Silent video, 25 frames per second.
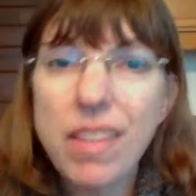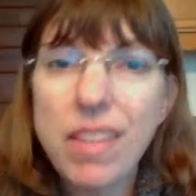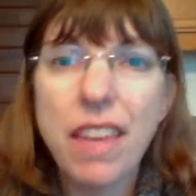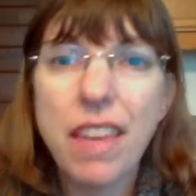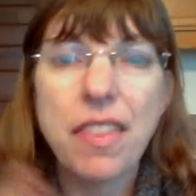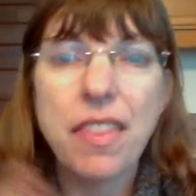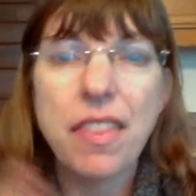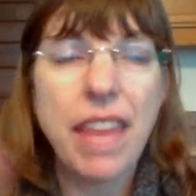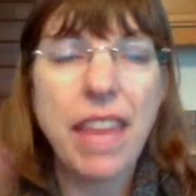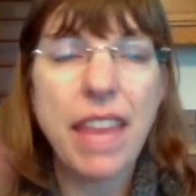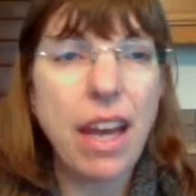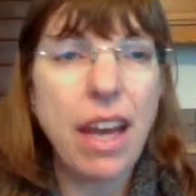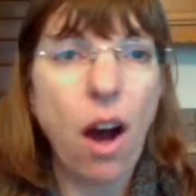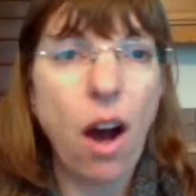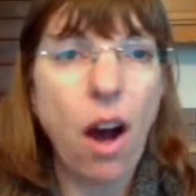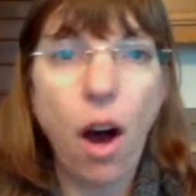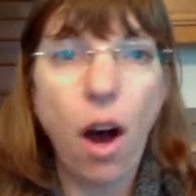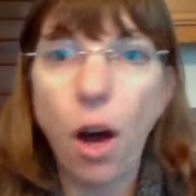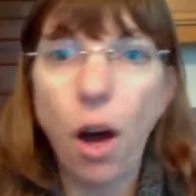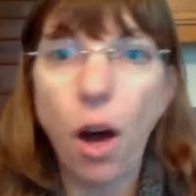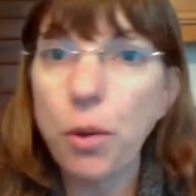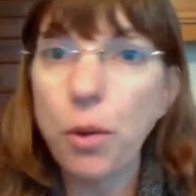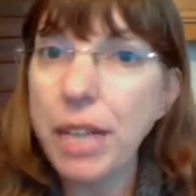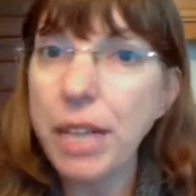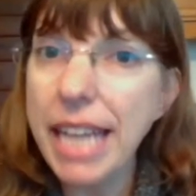they
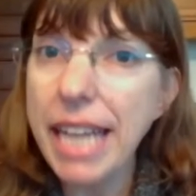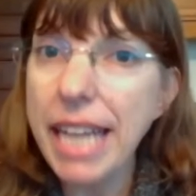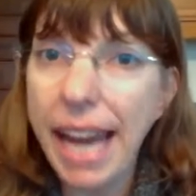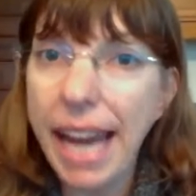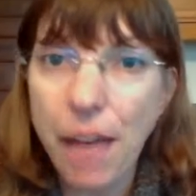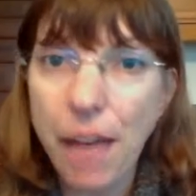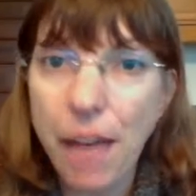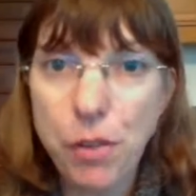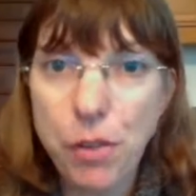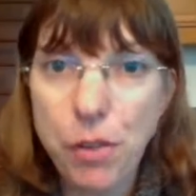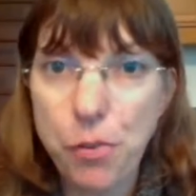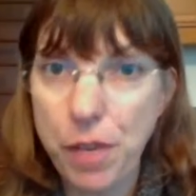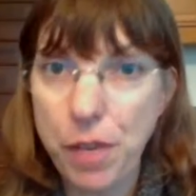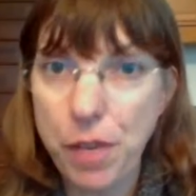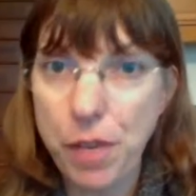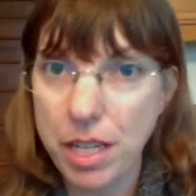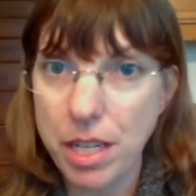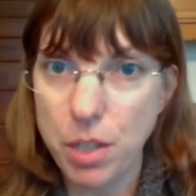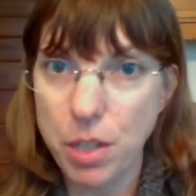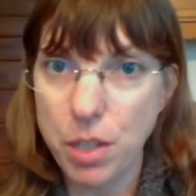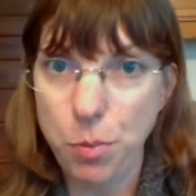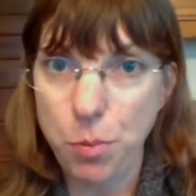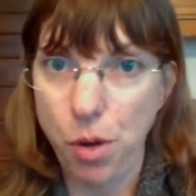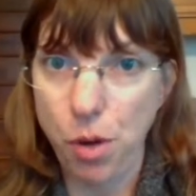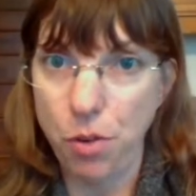already have a
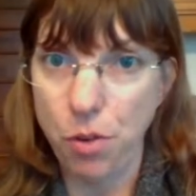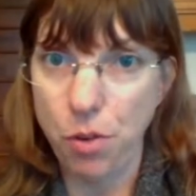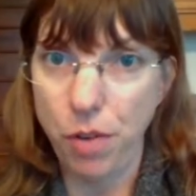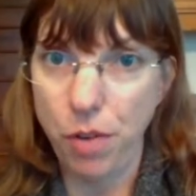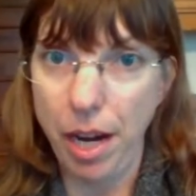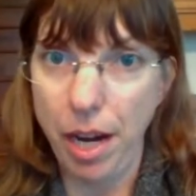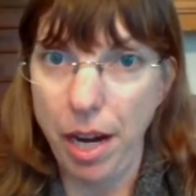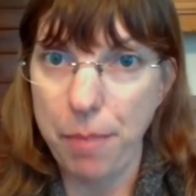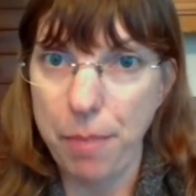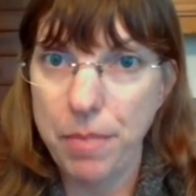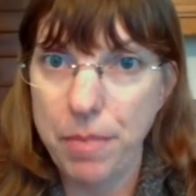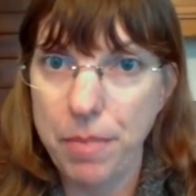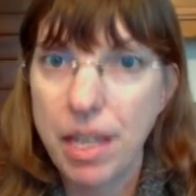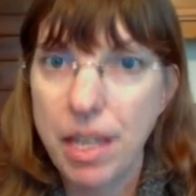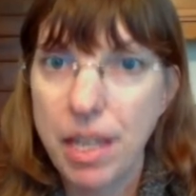fitness program.